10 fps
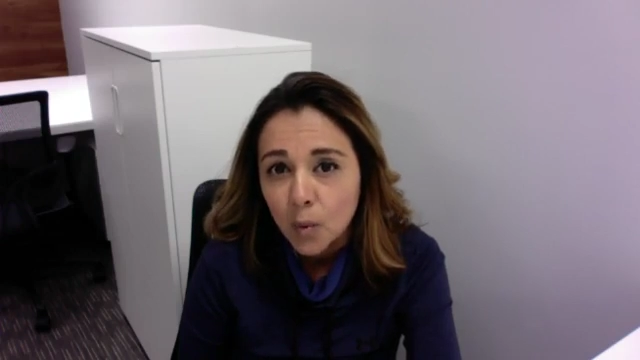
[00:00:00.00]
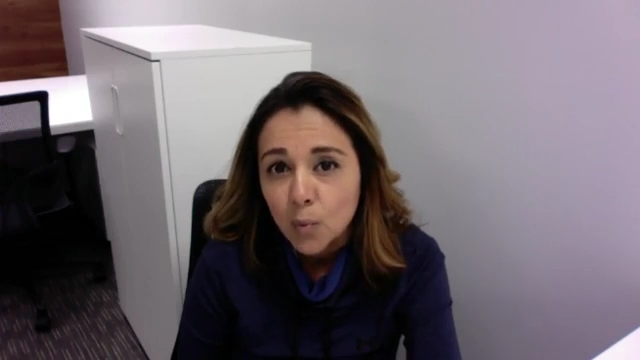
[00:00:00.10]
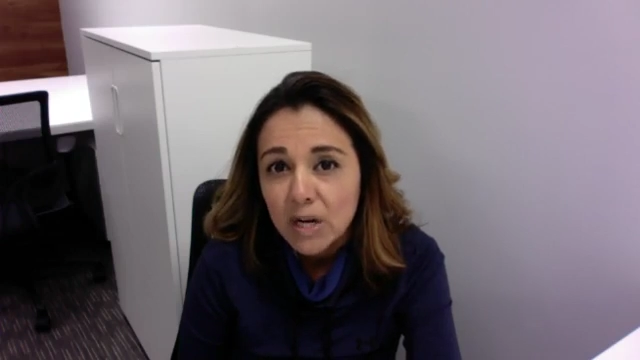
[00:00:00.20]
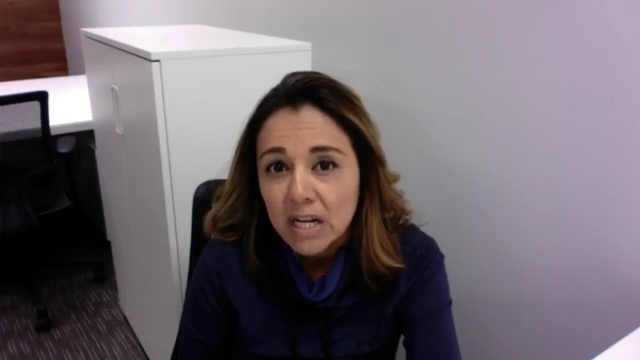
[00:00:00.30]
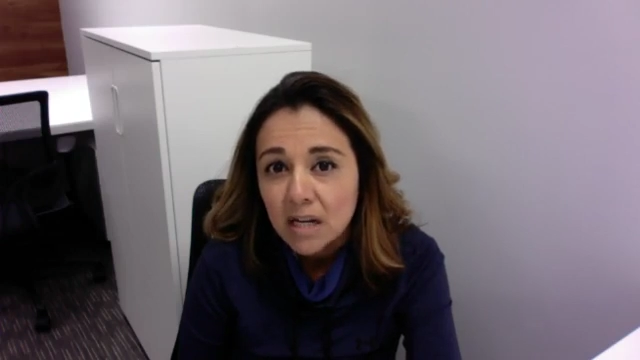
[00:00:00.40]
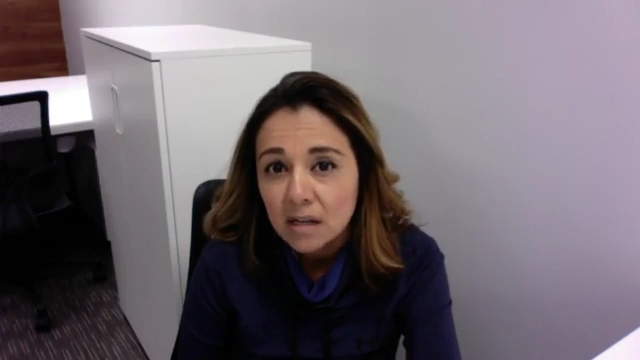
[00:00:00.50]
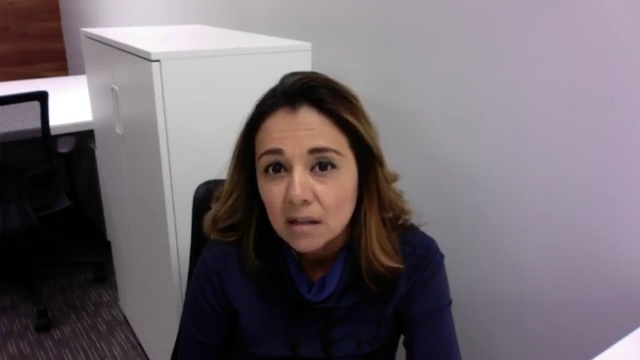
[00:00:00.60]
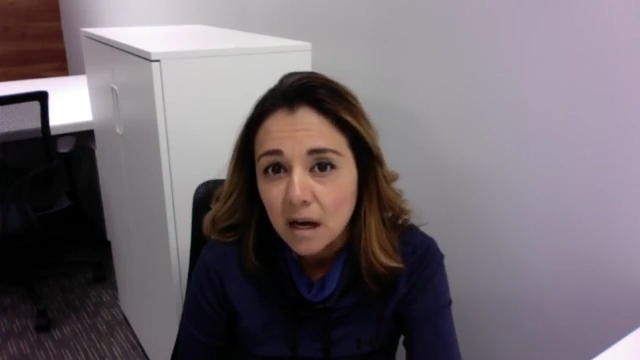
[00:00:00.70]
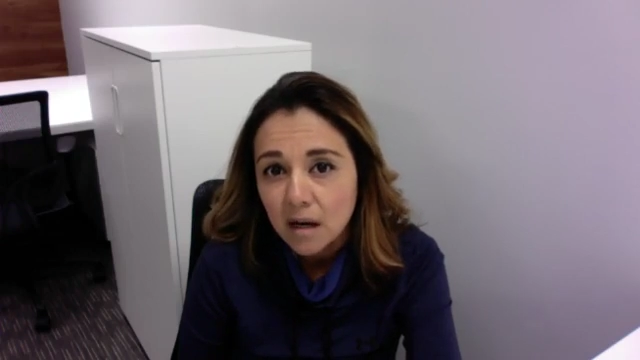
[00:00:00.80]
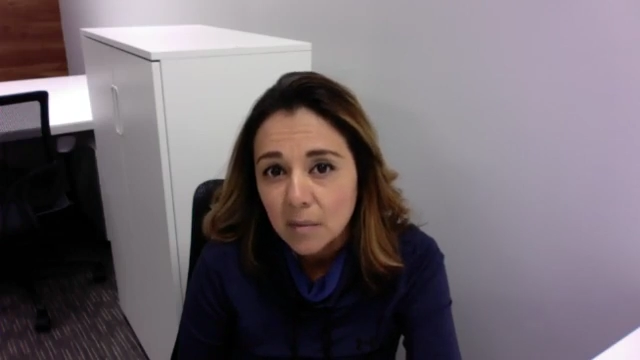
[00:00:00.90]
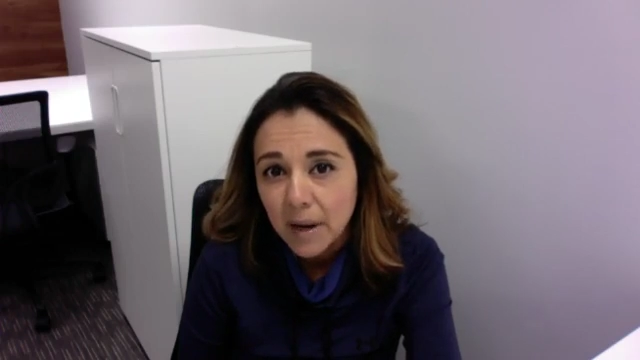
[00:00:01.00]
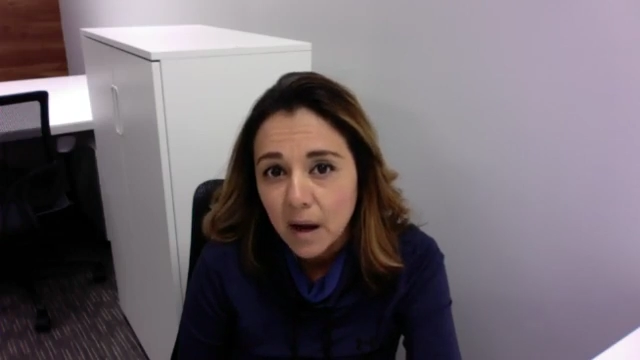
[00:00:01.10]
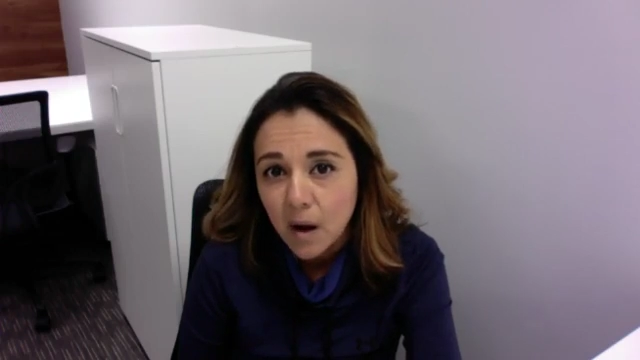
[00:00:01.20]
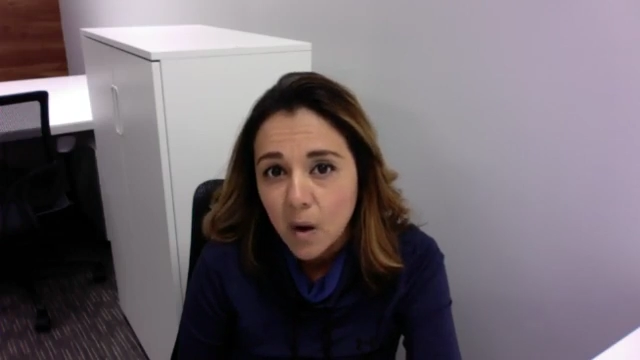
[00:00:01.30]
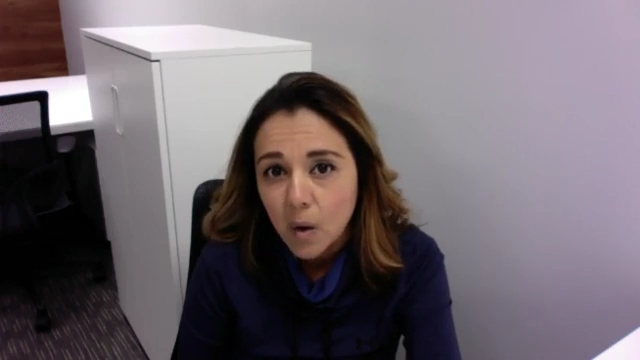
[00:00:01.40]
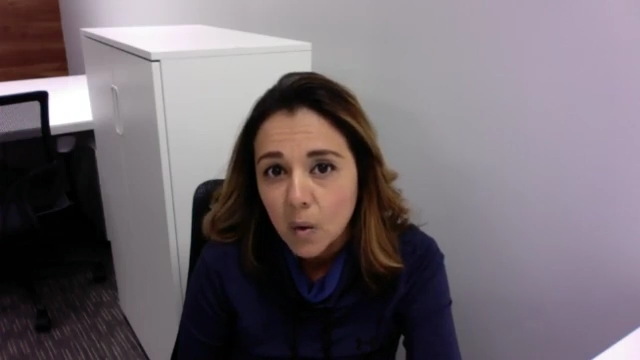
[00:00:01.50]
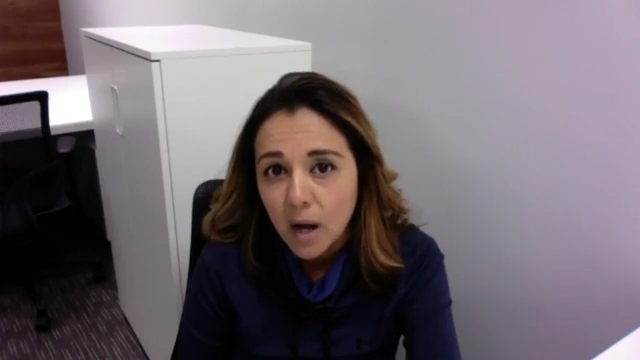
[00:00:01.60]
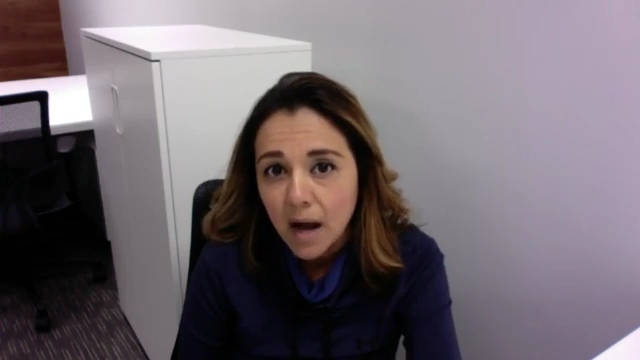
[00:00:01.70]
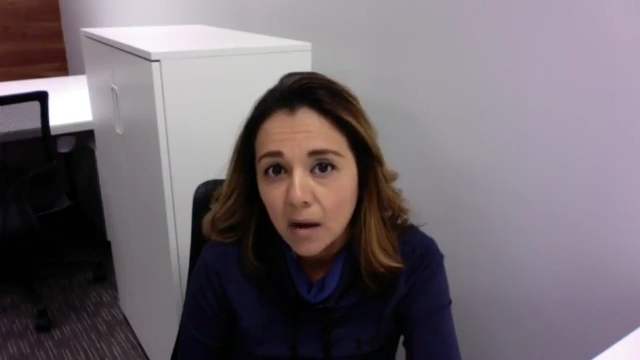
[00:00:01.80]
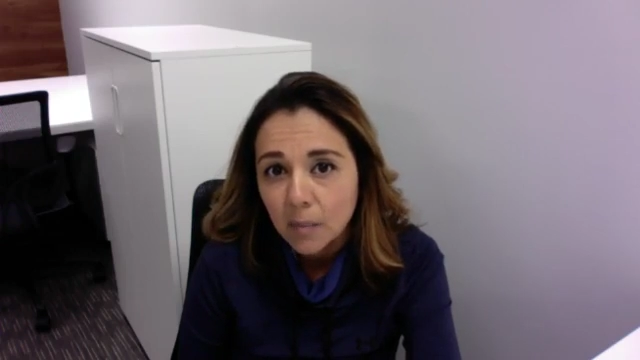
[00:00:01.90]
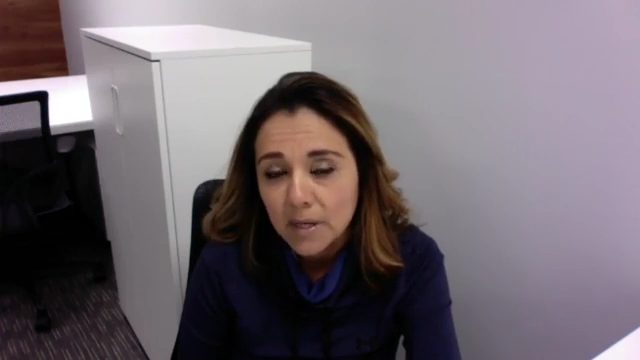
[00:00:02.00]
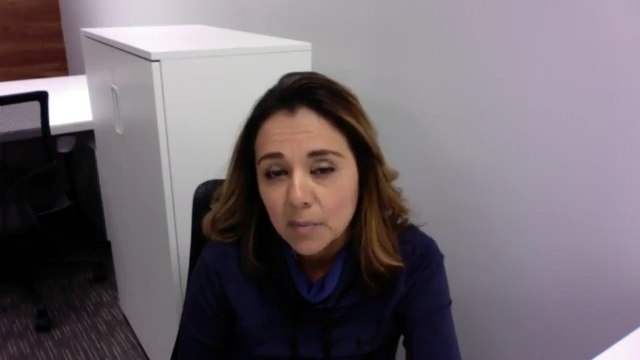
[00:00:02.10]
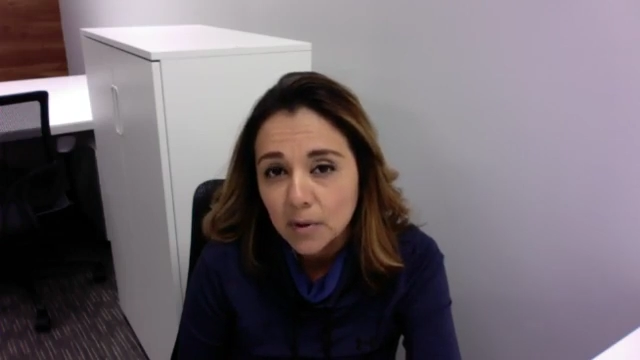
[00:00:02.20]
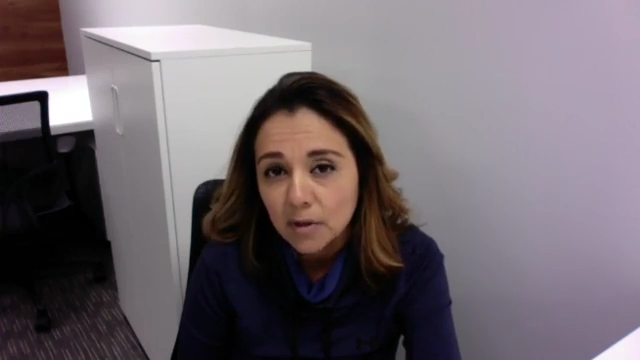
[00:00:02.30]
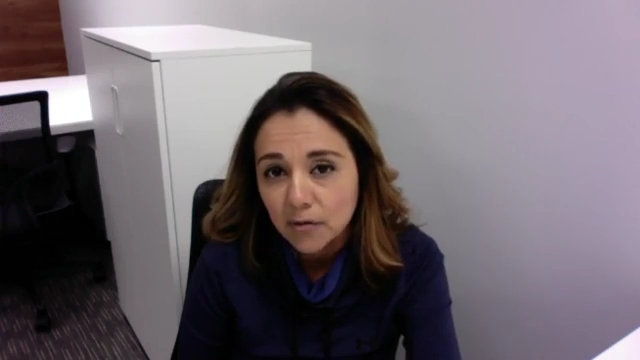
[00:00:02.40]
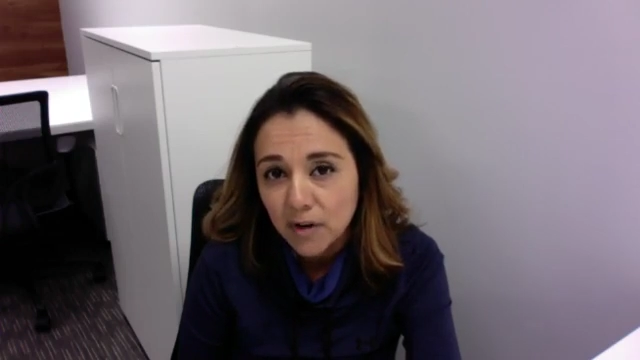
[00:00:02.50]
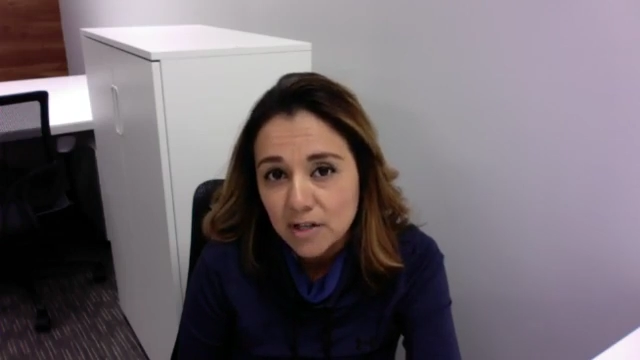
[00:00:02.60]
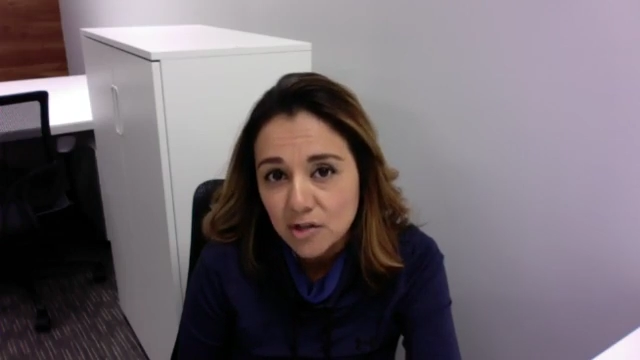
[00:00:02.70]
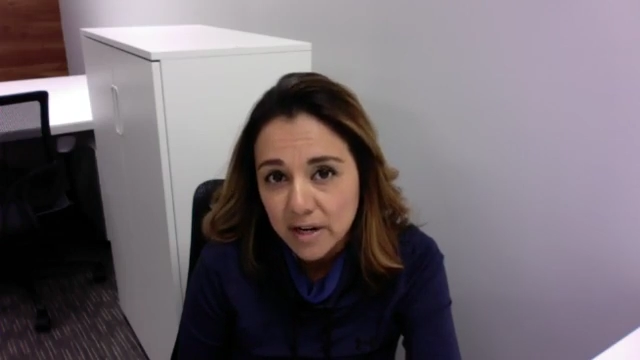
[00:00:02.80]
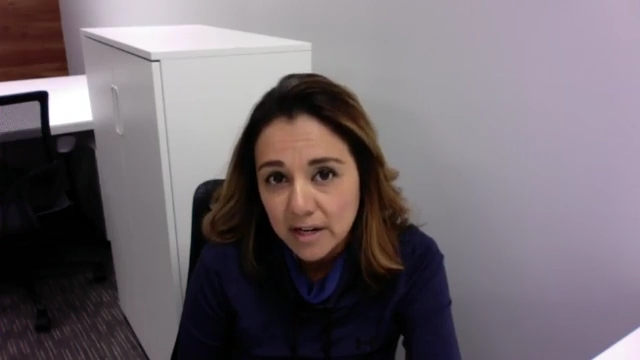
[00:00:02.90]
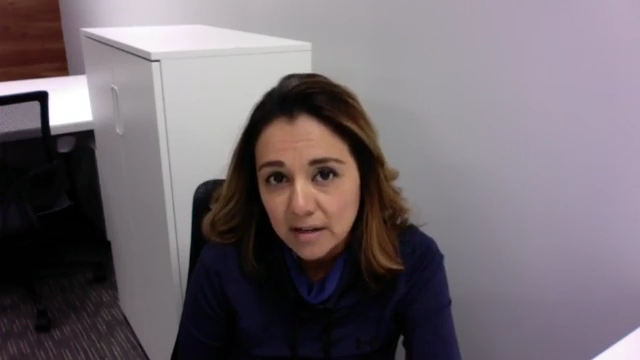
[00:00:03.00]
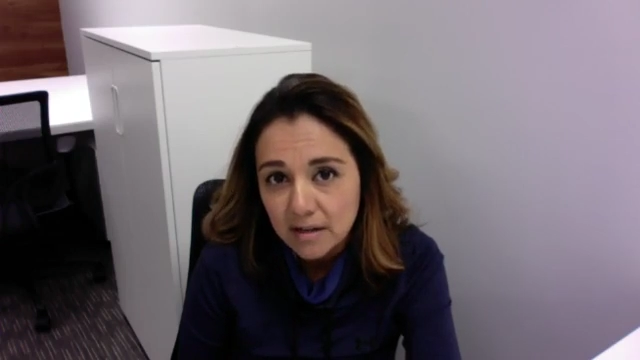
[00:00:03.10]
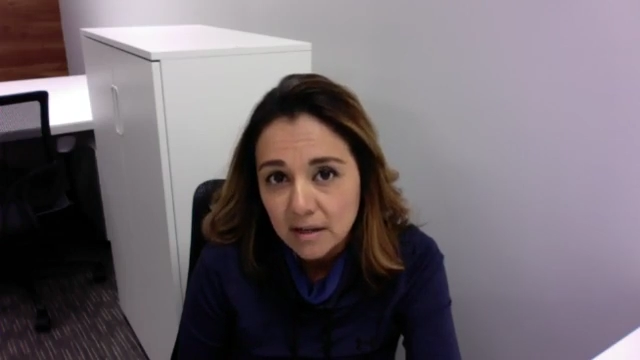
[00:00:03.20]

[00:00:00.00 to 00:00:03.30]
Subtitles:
reading a lot about how people are frustrated